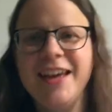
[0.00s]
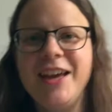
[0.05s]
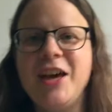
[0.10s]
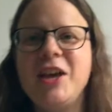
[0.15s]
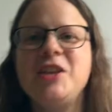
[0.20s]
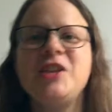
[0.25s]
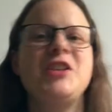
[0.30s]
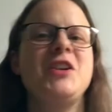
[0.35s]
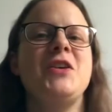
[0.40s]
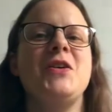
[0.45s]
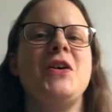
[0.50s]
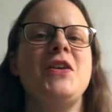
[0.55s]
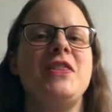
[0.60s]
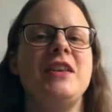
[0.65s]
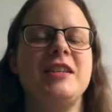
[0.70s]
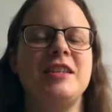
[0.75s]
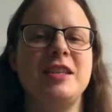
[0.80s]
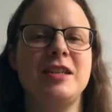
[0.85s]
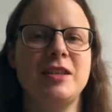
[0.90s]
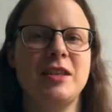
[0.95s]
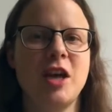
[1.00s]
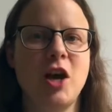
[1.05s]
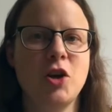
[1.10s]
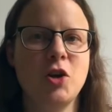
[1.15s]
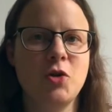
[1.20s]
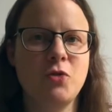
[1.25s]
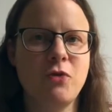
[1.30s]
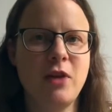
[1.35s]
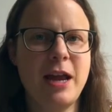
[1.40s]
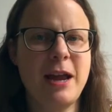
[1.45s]
So this is a
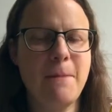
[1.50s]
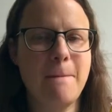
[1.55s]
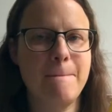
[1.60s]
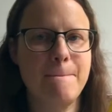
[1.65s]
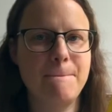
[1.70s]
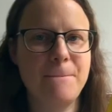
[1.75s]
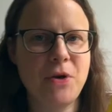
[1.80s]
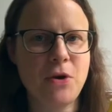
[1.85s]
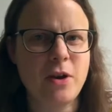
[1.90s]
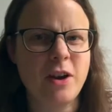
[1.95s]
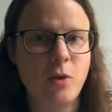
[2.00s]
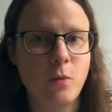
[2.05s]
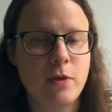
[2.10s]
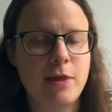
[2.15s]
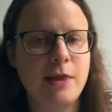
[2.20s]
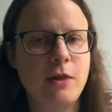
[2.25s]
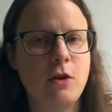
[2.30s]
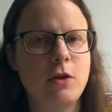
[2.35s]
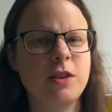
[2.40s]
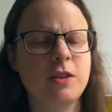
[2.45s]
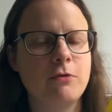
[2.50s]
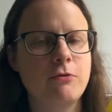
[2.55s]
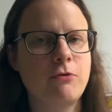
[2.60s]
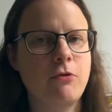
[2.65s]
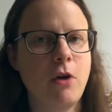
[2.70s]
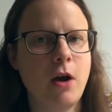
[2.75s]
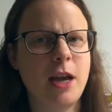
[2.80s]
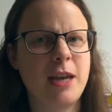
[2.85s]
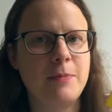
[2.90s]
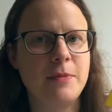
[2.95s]
great book with lots of
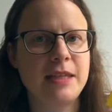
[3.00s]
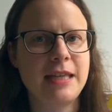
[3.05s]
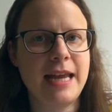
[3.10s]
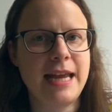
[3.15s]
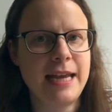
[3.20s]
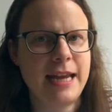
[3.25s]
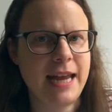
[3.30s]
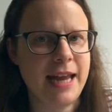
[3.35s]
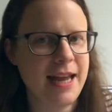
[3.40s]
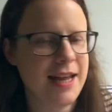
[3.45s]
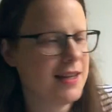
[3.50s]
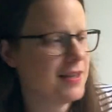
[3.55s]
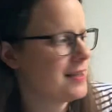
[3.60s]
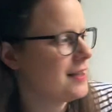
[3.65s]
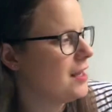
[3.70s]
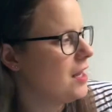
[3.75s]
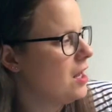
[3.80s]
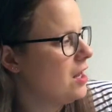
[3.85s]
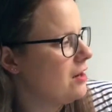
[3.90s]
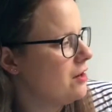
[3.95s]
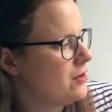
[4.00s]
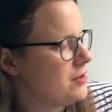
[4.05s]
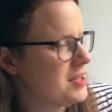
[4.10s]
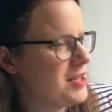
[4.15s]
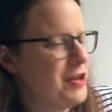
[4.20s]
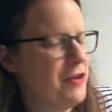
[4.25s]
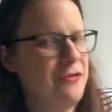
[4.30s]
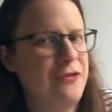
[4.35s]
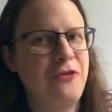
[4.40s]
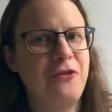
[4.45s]
rhymes in it, lots
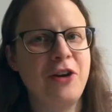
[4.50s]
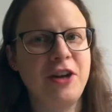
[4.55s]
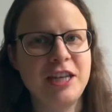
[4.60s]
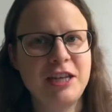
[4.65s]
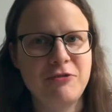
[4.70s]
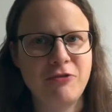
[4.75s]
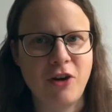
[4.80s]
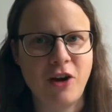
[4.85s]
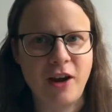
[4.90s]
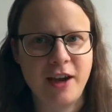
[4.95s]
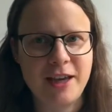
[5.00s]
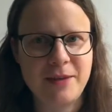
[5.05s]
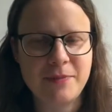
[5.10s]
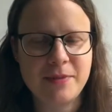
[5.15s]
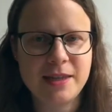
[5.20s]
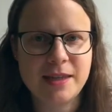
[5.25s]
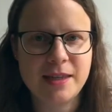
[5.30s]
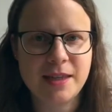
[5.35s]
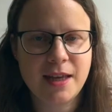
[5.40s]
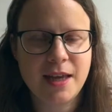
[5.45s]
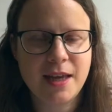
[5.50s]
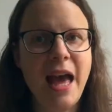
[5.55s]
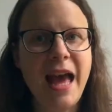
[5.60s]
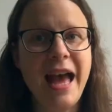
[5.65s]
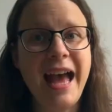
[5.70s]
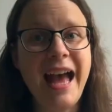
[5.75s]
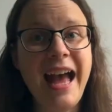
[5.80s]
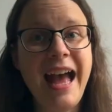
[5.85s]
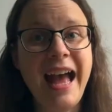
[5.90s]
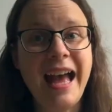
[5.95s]
of funny rhymes,
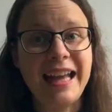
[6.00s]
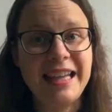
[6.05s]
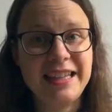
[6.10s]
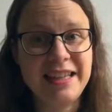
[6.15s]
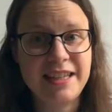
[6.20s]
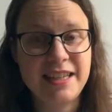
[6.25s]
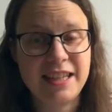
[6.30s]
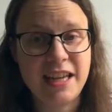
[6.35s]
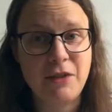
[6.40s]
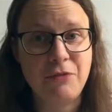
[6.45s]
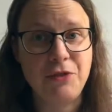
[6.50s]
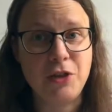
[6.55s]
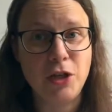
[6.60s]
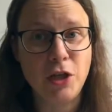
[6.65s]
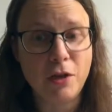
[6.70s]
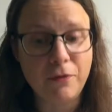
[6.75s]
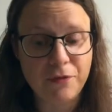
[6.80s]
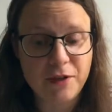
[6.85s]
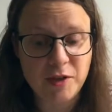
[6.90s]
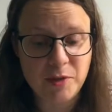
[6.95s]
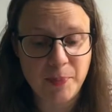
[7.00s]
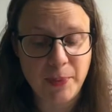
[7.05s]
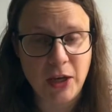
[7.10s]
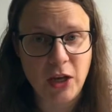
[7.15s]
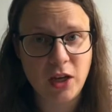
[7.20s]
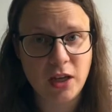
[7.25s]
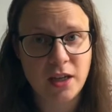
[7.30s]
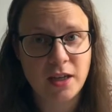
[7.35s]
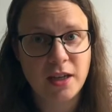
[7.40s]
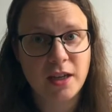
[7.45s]
and if you love this
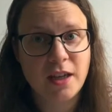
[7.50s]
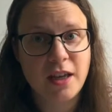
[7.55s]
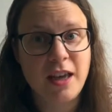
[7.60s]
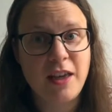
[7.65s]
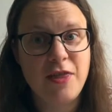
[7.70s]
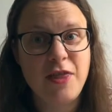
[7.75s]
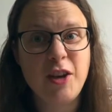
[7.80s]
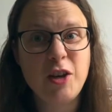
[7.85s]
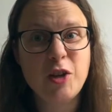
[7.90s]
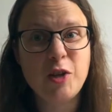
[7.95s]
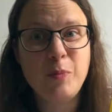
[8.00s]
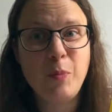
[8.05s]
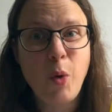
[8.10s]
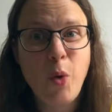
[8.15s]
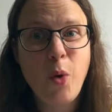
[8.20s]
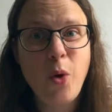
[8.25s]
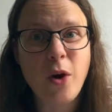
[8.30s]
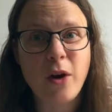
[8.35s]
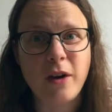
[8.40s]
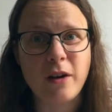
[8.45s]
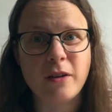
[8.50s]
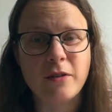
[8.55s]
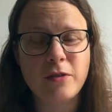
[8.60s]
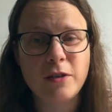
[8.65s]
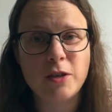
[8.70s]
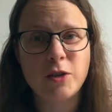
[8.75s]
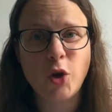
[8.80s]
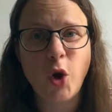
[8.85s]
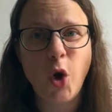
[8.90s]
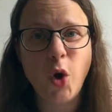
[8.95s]
book, there's more.
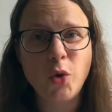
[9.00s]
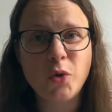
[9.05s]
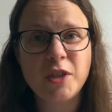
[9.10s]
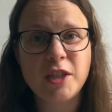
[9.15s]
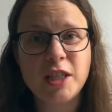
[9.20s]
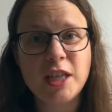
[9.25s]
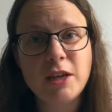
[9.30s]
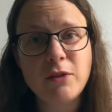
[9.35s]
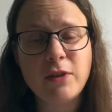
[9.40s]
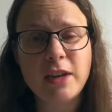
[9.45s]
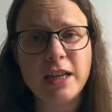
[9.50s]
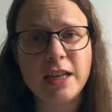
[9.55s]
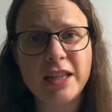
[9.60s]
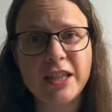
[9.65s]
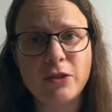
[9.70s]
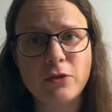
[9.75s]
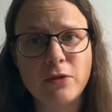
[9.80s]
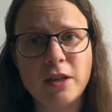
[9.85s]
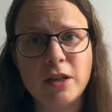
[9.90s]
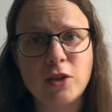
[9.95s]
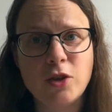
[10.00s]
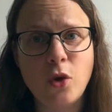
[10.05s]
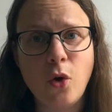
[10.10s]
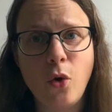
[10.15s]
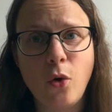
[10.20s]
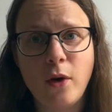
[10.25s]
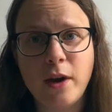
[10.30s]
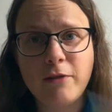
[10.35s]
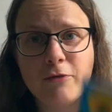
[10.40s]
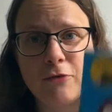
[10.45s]
There's a whole series. So there's
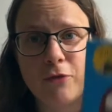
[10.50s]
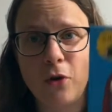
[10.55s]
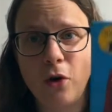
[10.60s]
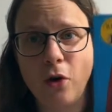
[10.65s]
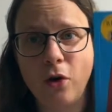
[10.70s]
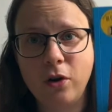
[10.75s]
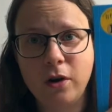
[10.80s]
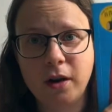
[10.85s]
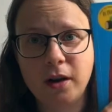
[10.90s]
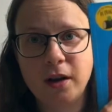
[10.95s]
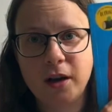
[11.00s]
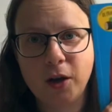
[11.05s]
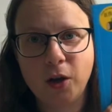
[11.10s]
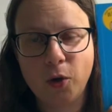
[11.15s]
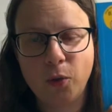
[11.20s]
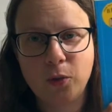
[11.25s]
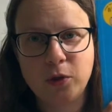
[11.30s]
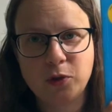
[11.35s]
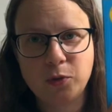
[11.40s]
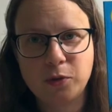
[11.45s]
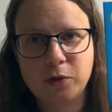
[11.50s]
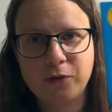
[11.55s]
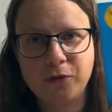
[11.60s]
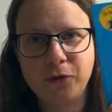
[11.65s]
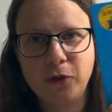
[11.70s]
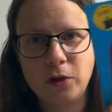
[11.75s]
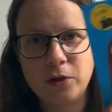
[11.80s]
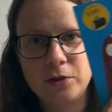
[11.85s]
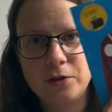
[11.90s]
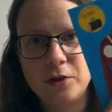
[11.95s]
Oi Frog, which was
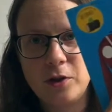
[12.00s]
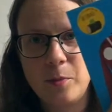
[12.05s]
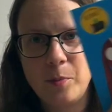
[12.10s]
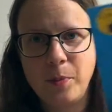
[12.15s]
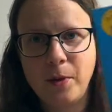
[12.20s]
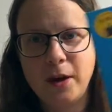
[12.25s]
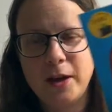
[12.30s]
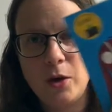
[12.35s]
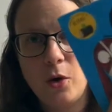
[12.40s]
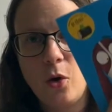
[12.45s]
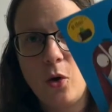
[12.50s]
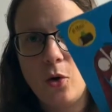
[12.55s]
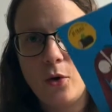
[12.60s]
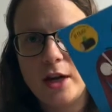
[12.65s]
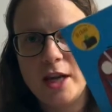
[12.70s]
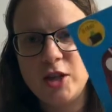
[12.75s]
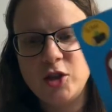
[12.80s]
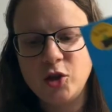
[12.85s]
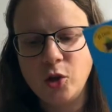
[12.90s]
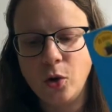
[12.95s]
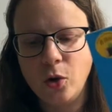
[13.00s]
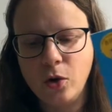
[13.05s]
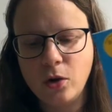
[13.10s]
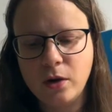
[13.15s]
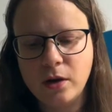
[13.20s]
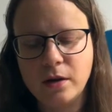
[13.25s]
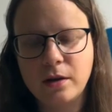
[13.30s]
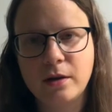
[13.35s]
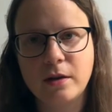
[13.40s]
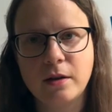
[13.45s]
followed up by Oi Dog.
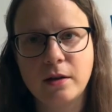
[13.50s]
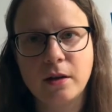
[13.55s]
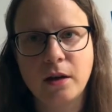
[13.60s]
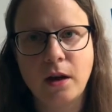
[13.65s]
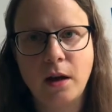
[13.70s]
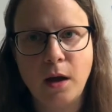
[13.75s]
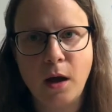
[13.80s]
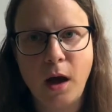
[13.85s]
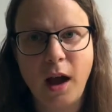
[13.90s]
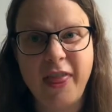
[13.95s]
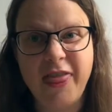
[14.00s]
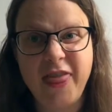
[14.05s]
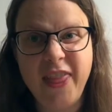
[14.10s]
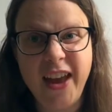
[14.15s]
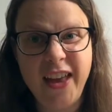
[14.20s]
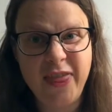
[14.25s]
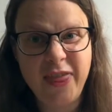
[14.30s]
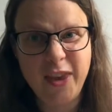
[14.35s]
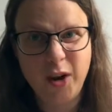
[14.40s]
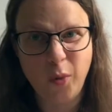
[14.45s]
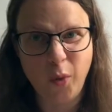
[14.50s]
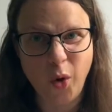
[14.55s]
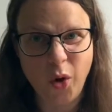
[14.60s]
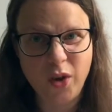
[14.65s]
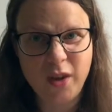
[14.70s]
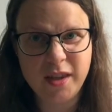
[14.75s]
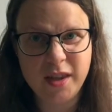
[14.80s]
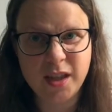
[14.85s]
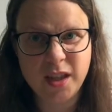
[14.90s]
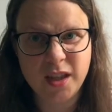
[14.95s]
Then there was
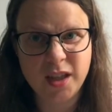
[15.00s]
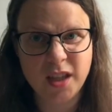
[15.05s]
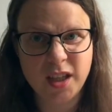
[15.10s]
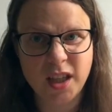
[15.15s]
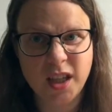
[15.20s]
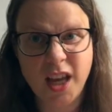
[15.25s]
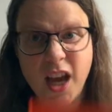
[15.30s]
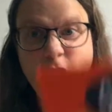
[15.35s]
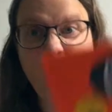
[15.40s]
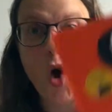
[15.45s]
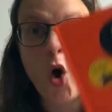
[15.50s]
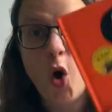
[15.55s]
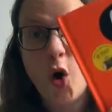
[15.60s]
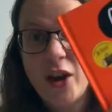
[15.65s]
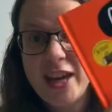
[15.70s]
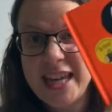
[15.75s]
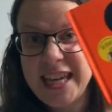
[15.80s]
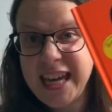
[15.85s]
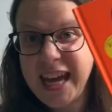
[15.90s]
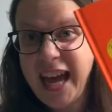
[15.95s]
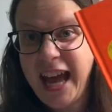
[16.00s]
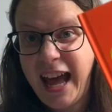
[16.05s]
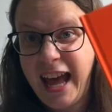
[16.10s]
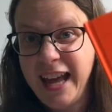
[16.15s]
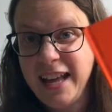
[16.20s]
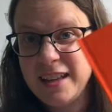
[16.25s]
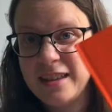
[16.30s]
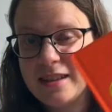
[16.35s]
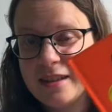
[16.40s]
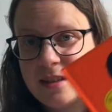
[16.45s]
Oi
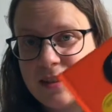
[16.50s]
Cat.